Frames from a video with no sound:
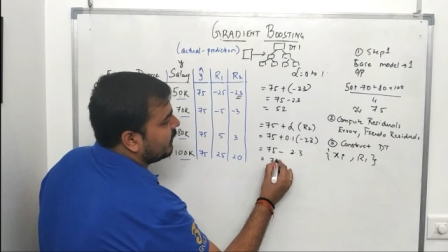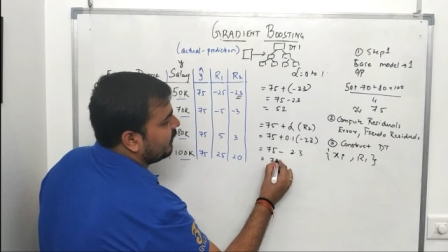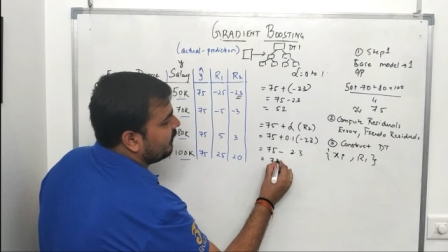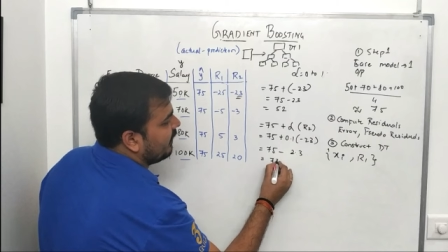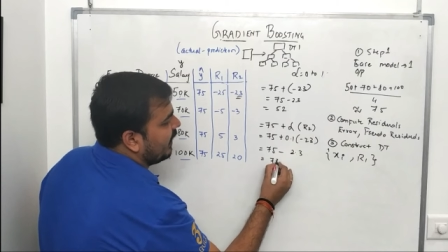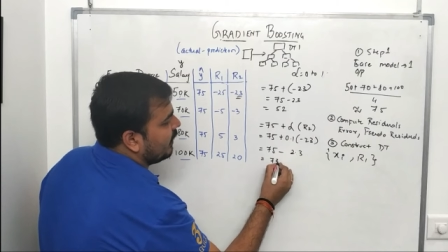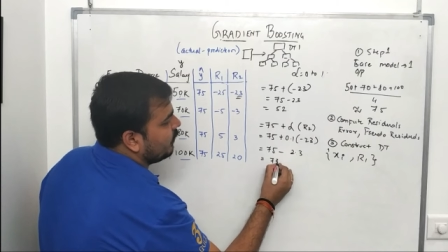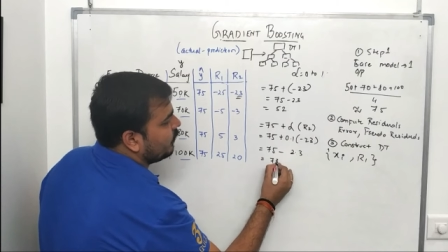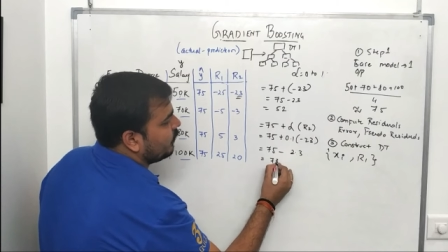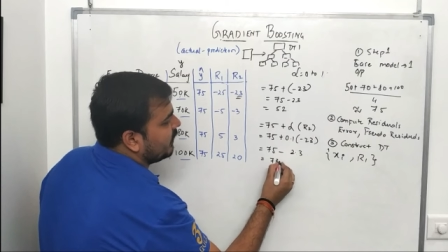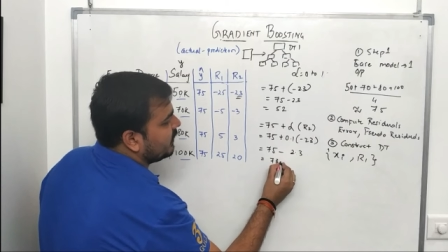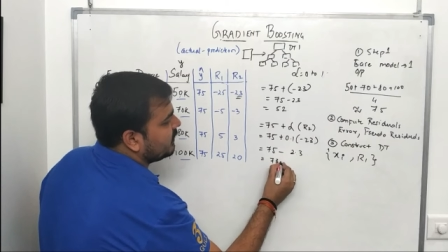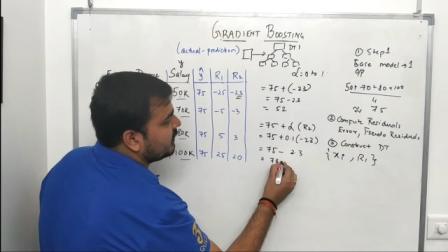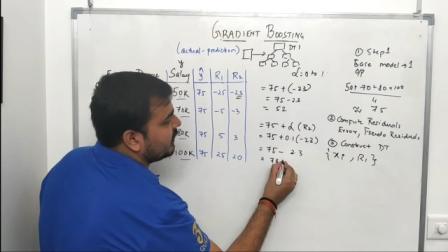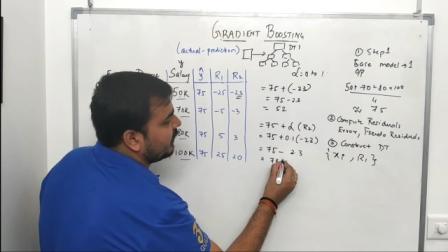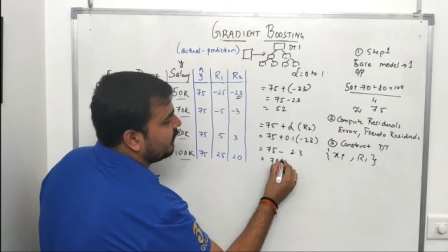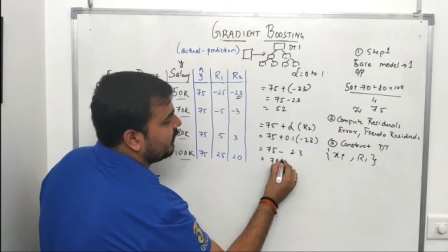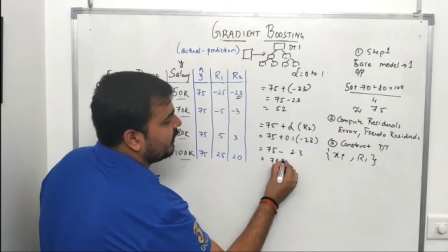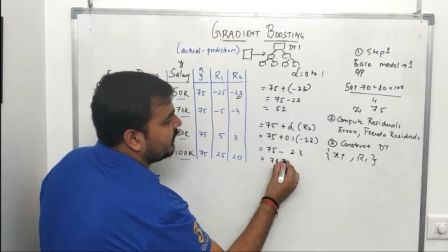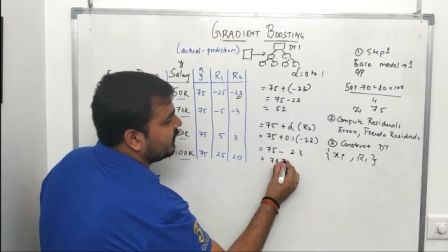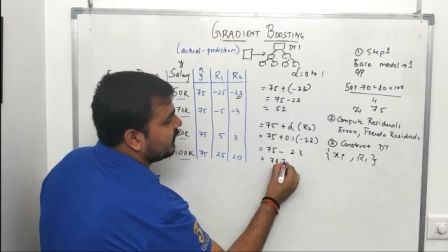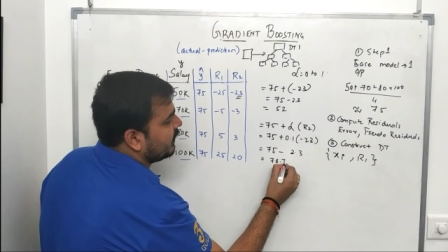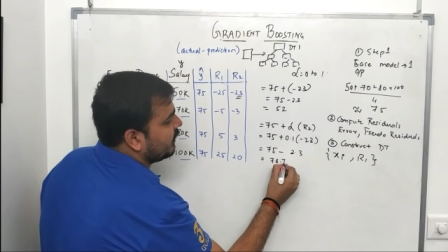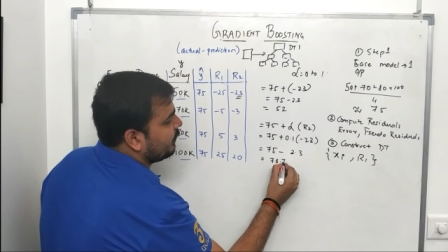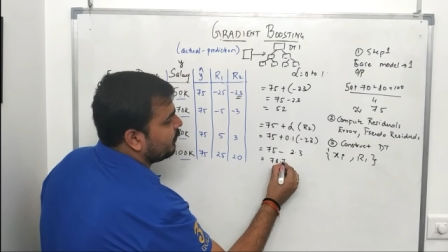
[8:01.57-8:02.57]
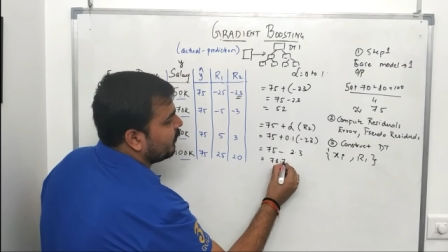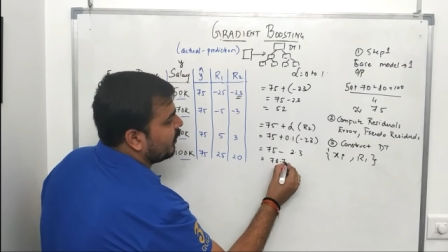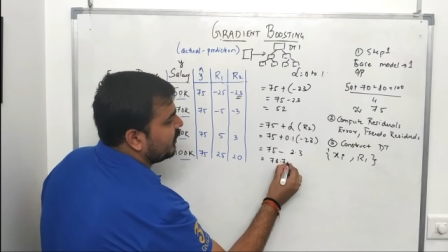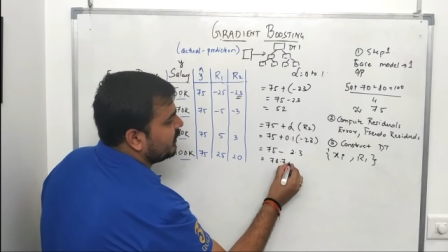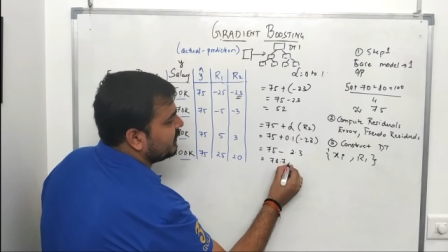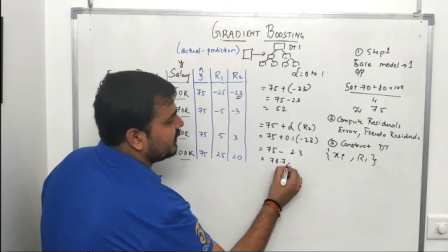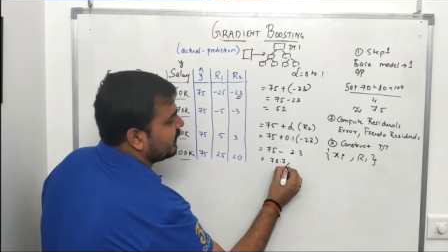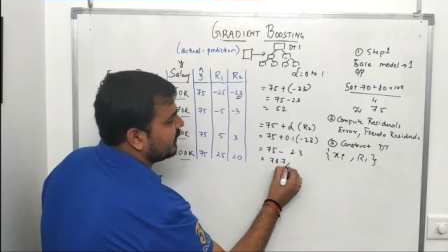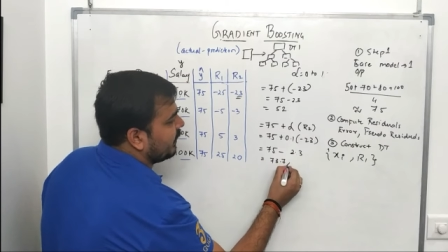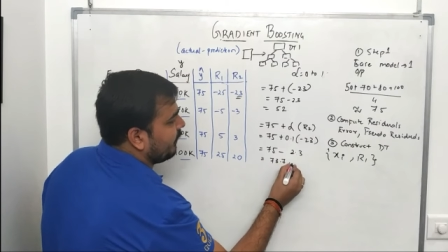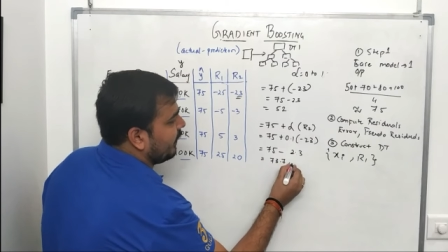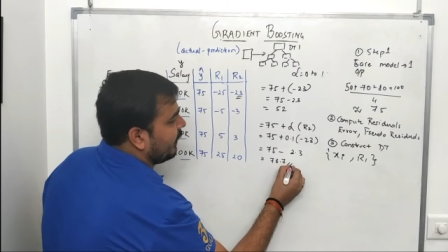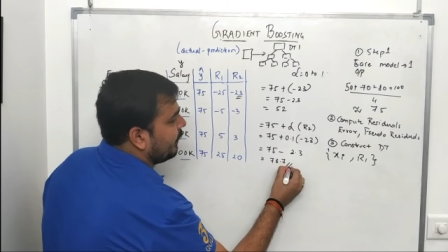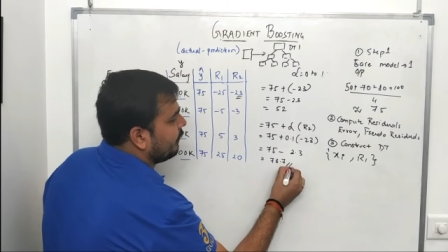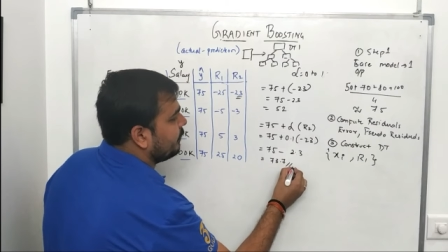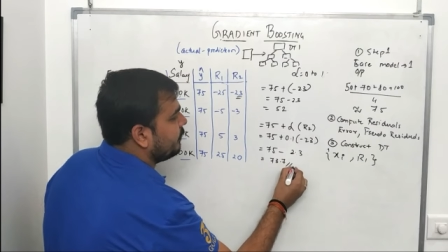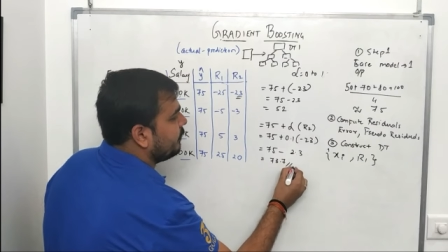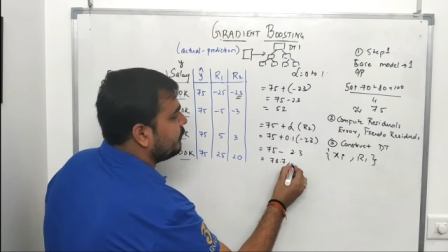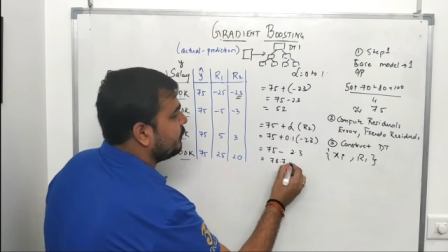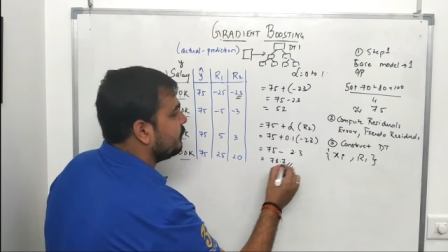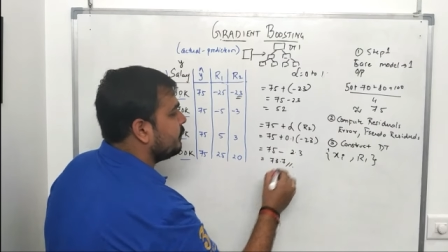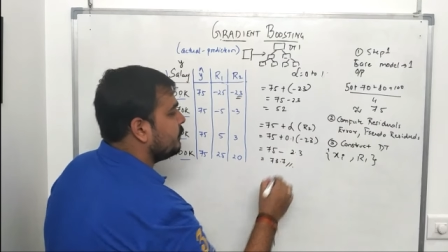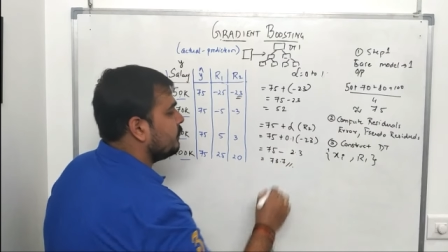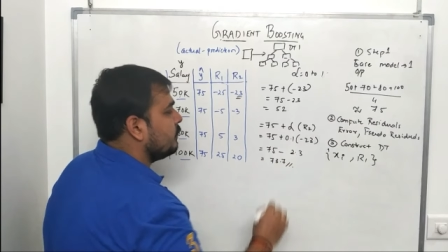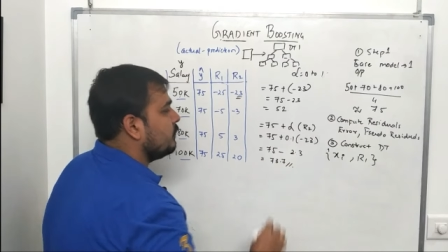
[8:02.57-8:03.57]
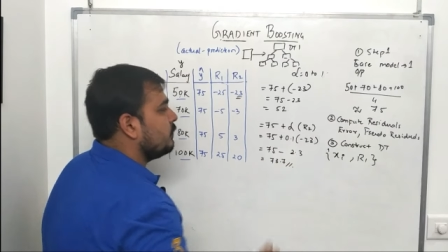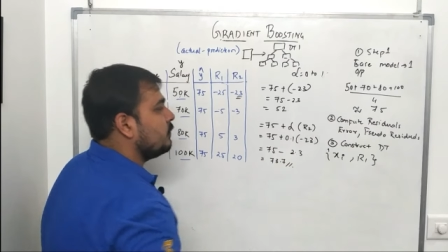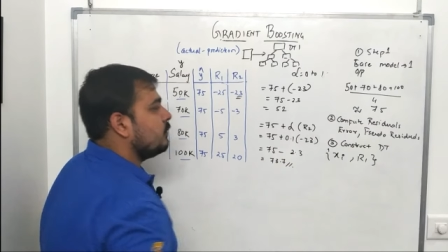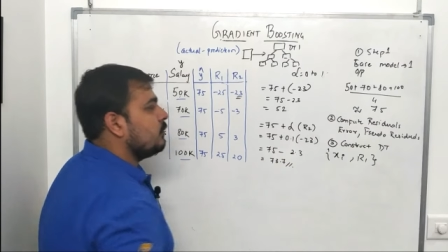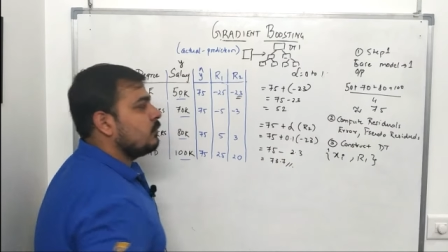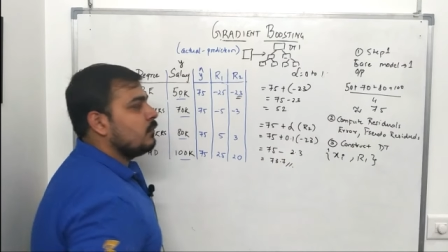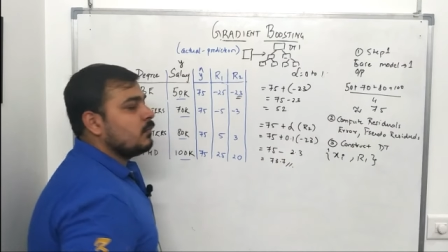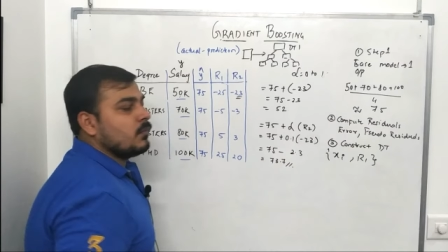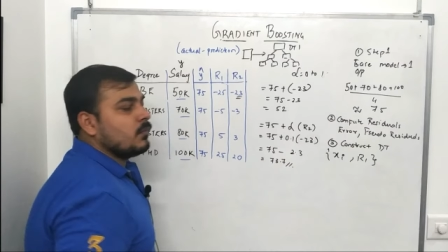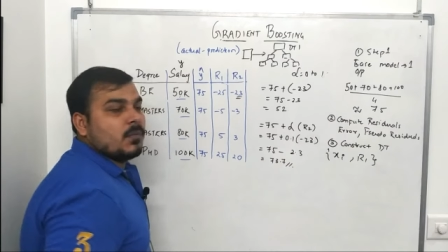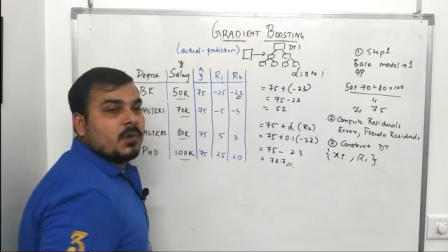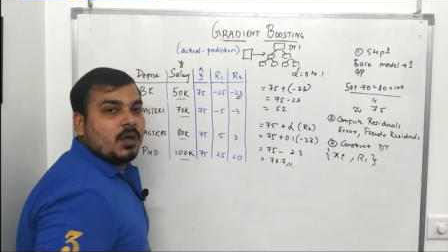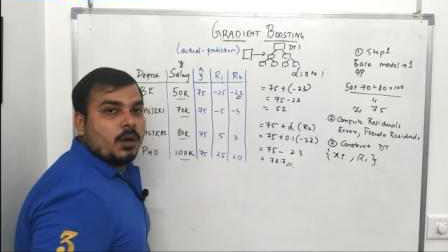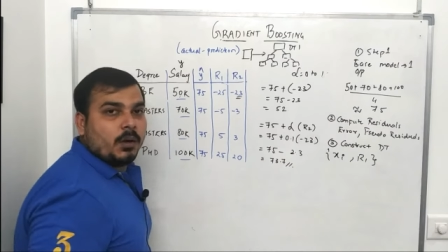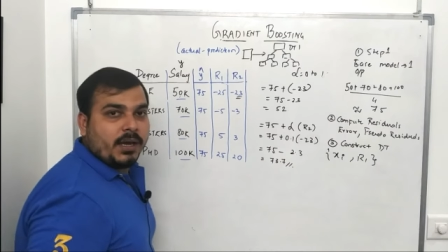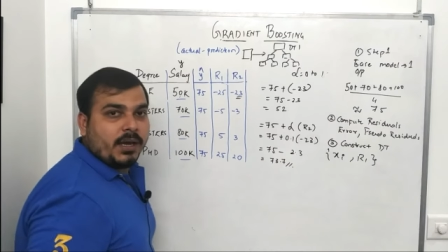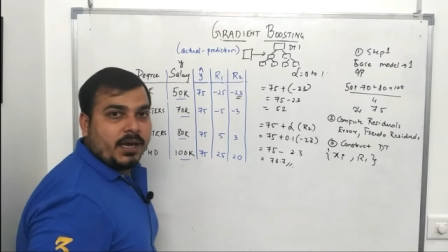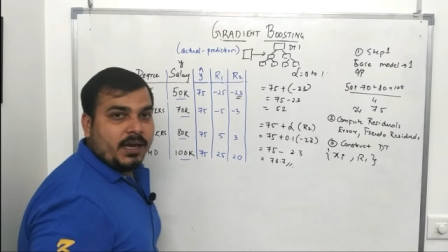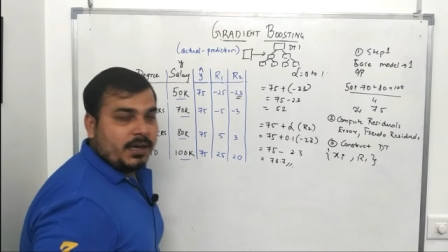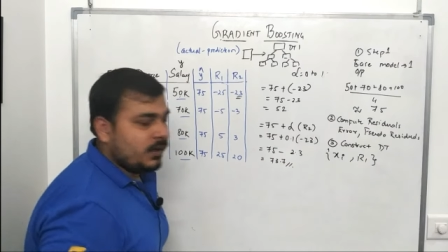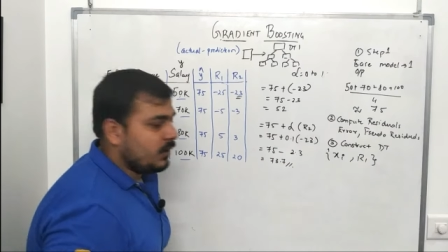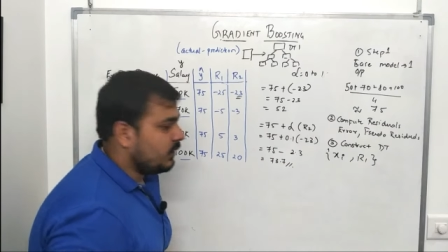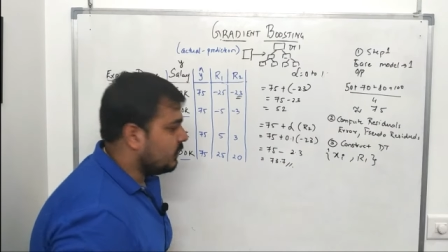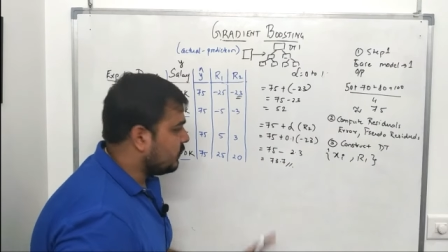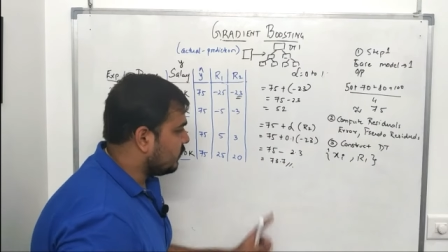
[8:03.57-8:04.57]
the value as 73.7, okay?